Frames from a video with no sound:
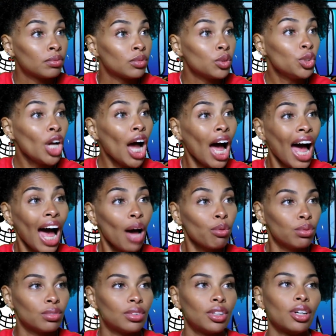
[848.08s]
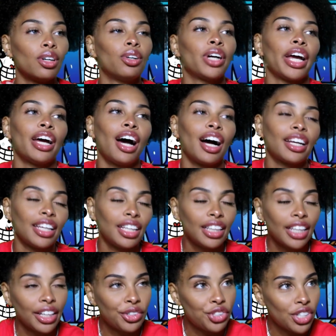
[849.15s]
No! Oh, okay, hockey.
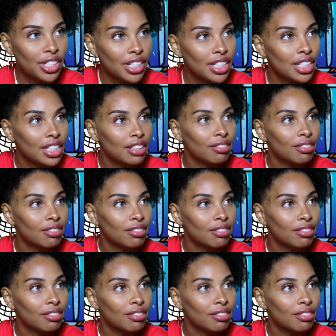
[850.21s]
Thank you, Jesus.